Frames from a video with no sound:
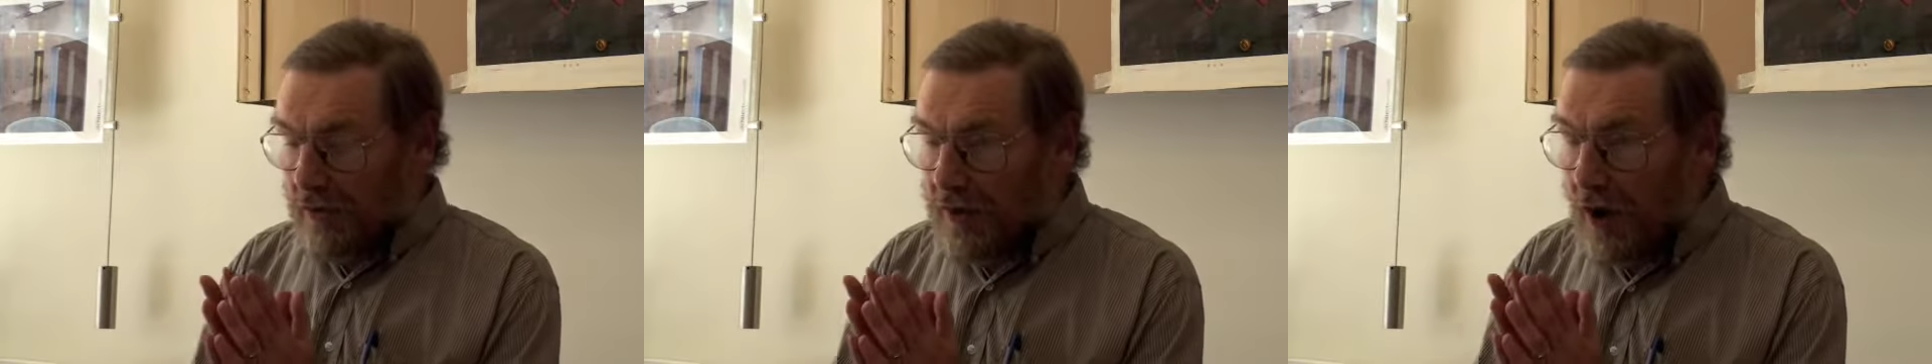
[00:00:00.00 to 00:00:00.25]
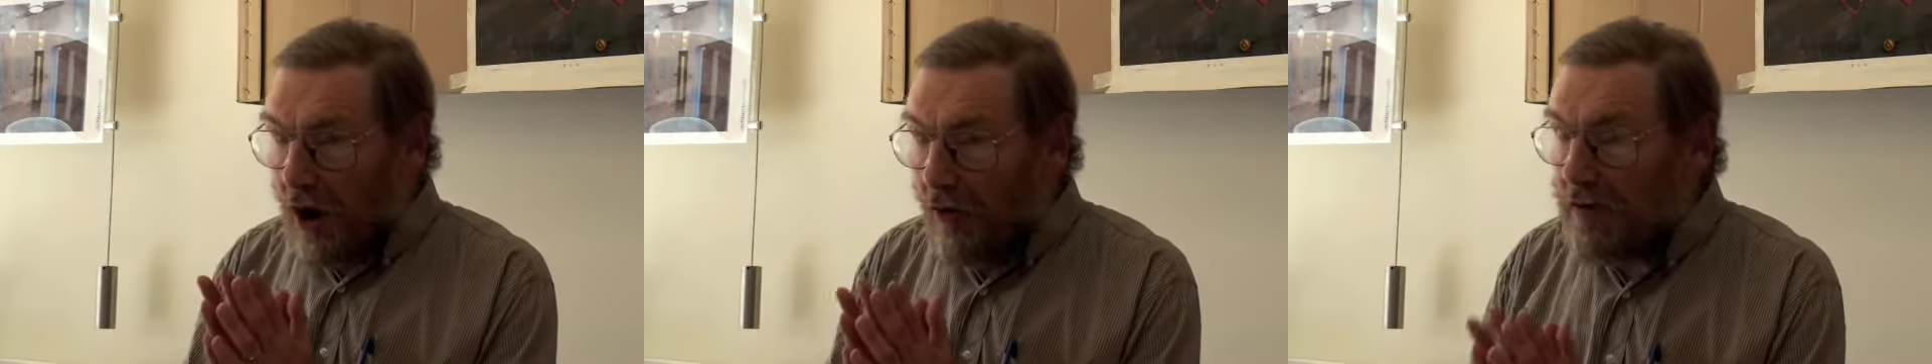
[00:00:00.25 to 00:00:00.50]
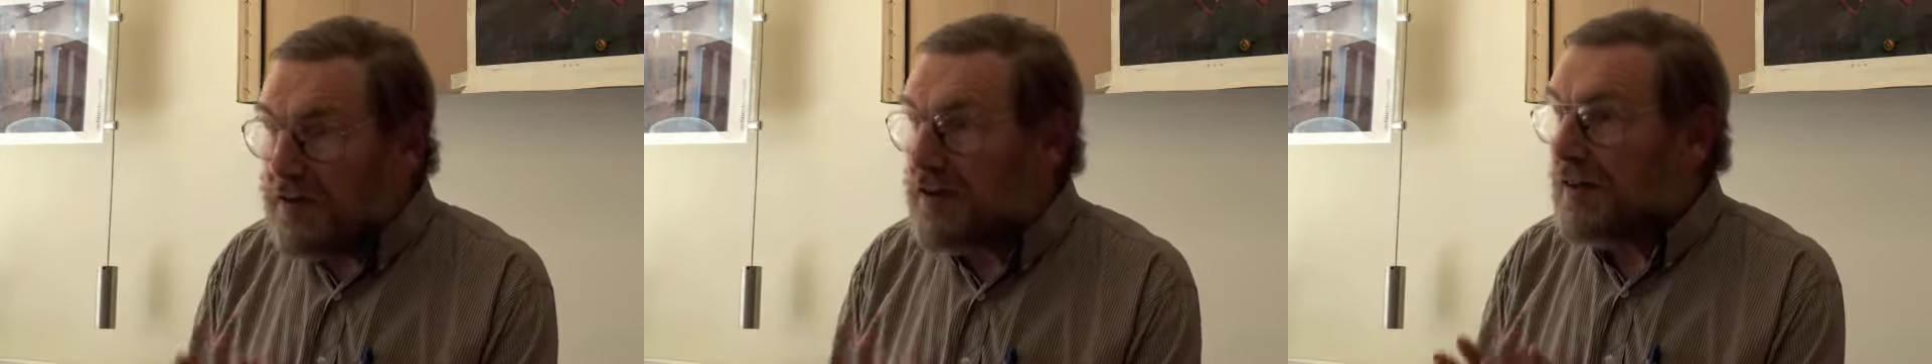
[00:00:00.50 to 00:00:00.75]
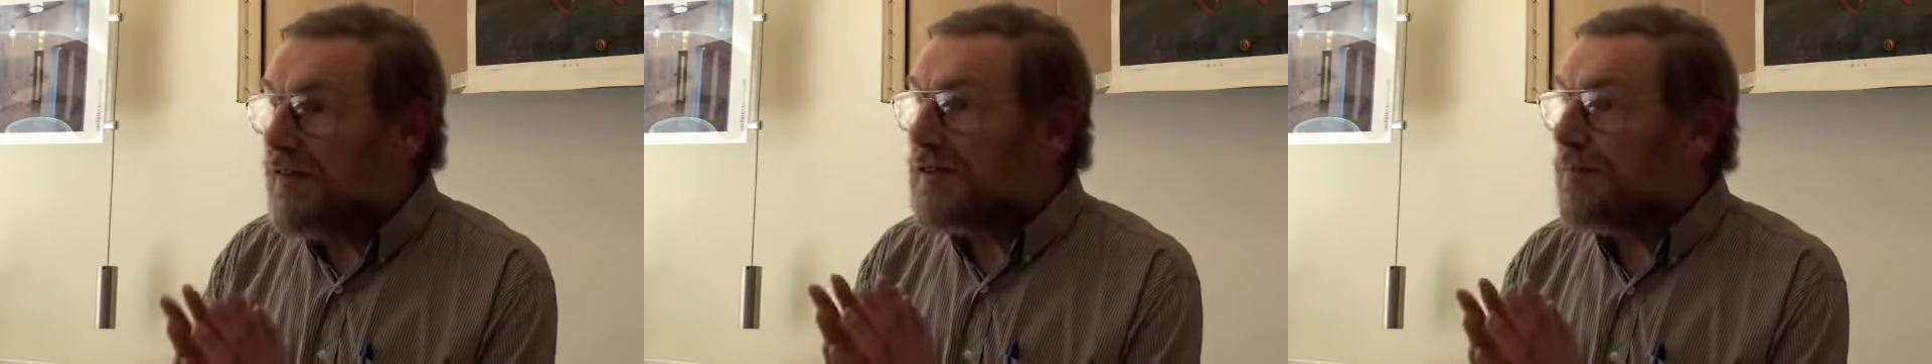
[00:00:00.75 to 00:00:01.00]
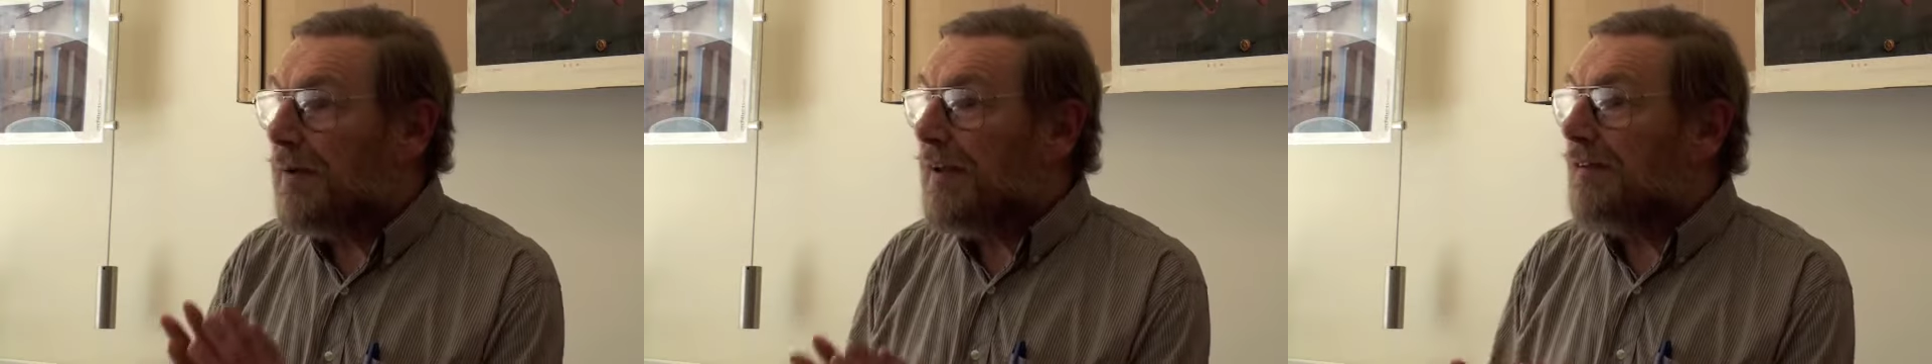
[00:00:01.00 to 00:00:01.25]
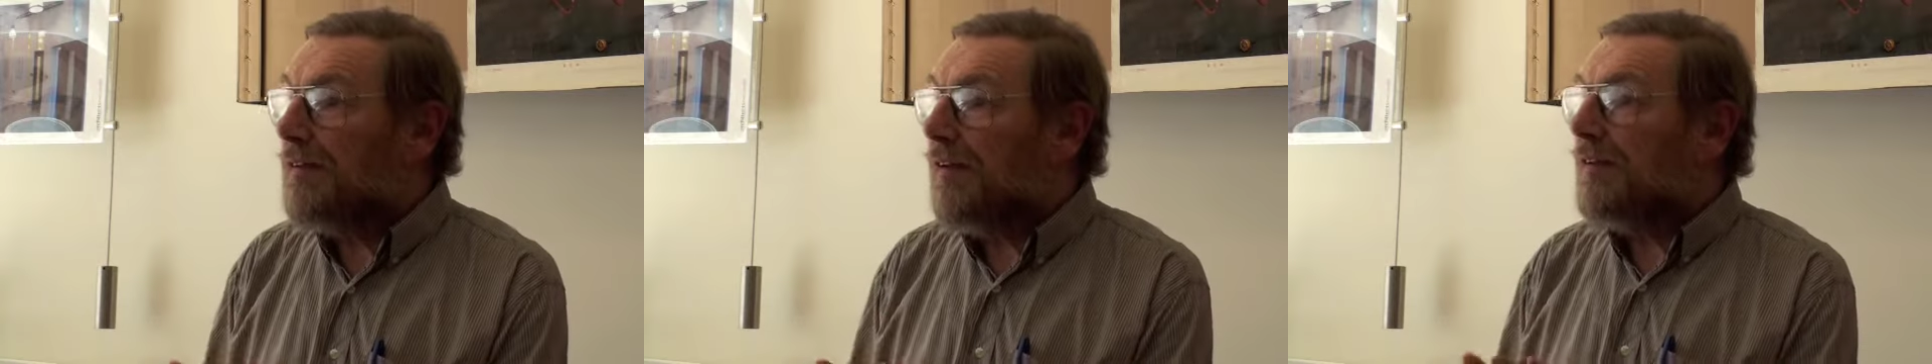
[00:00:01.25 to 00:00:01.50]
the origin of
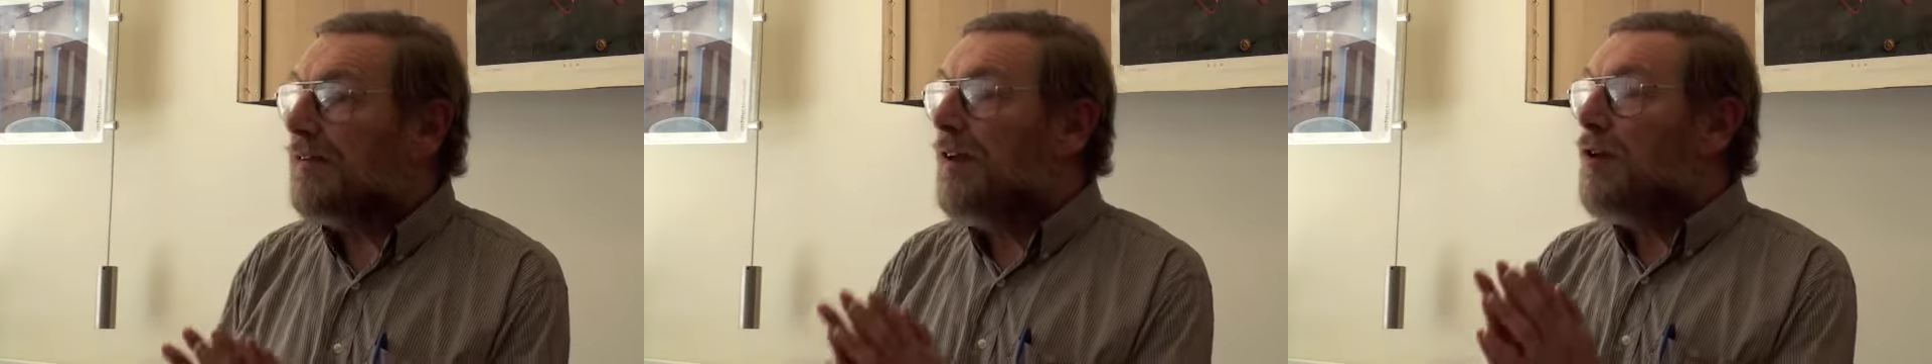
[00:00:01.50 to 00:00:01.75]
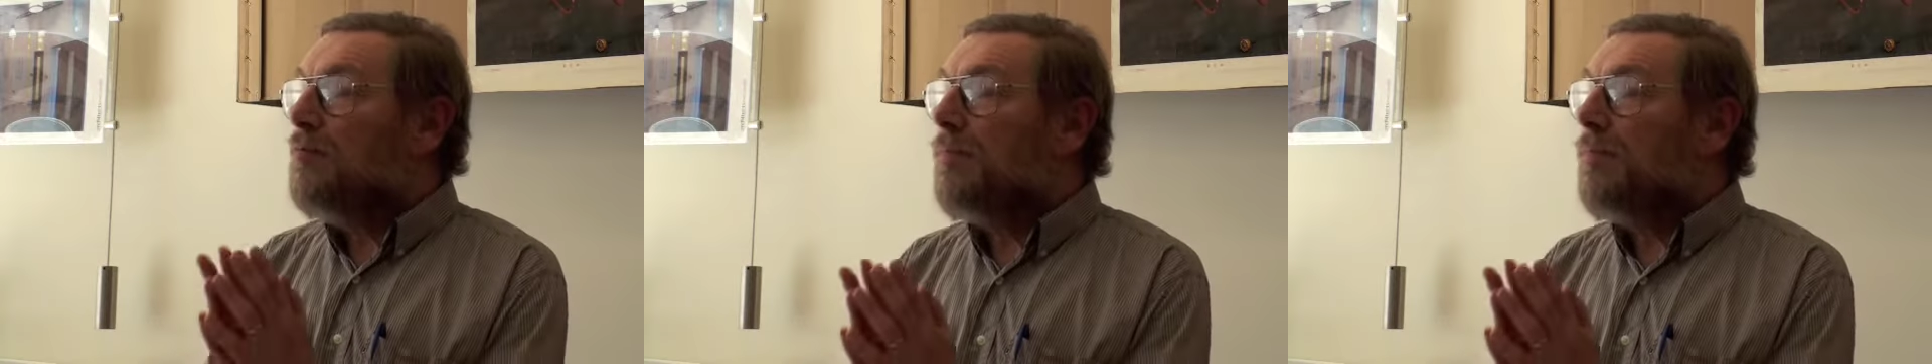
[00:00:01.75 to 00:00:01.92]
species